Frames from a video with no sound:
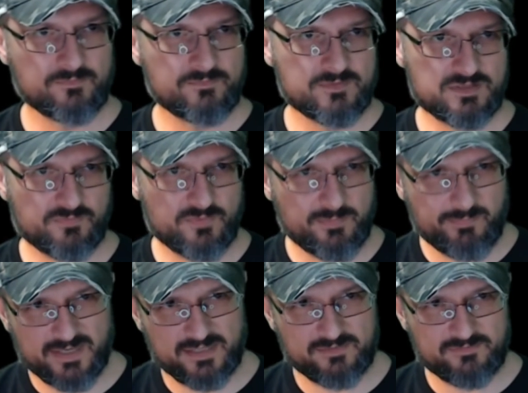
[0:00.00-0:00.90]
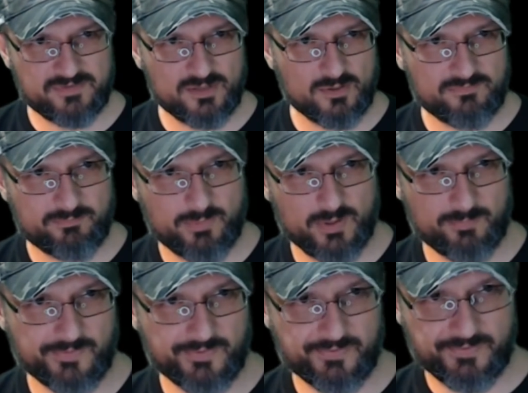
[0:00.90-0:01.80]
So if we ping VRF
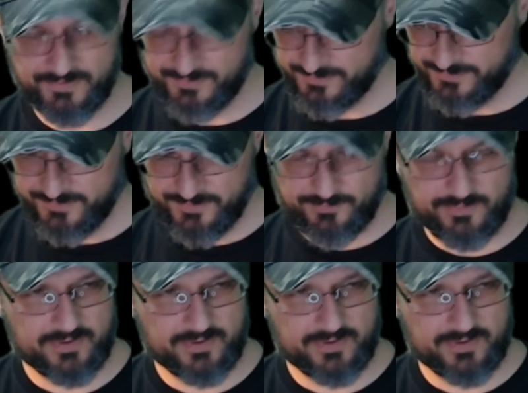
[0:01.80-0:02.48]
purple, we're